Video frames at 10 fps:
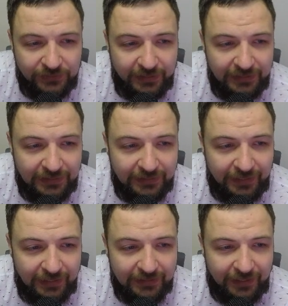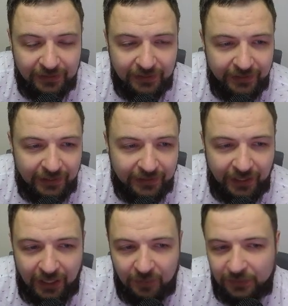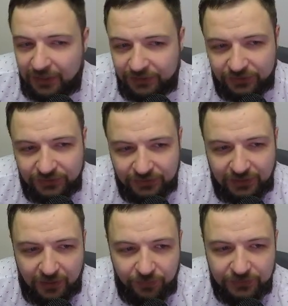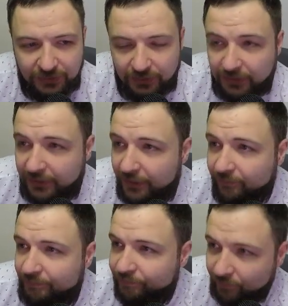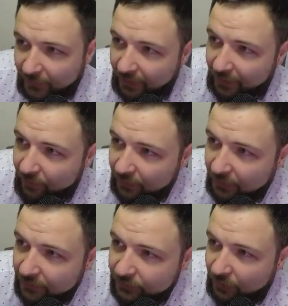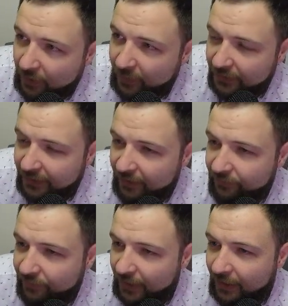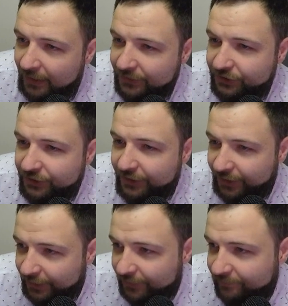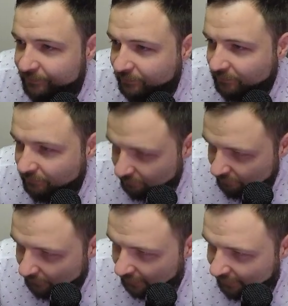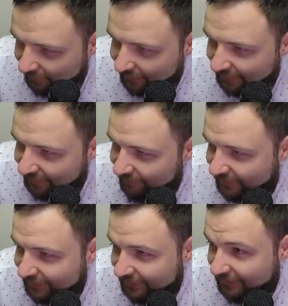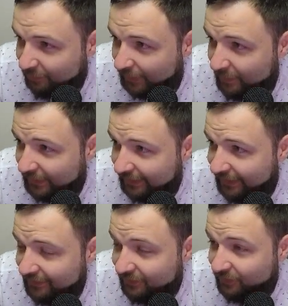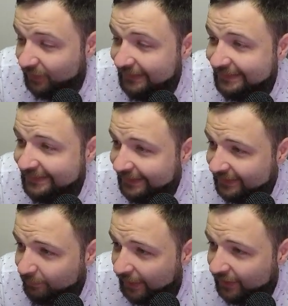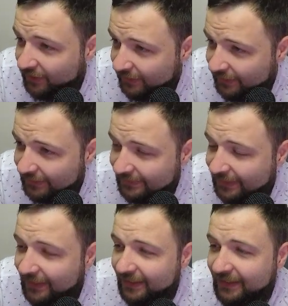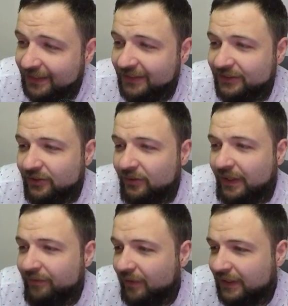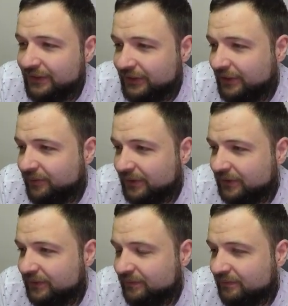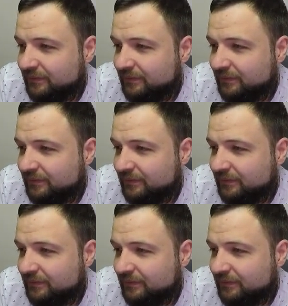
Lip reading: it. And then LLL came, and I just stuck with LLL. I want to talk about FRGE. Look, FRGE popped again to 26. My goodness. So FRGE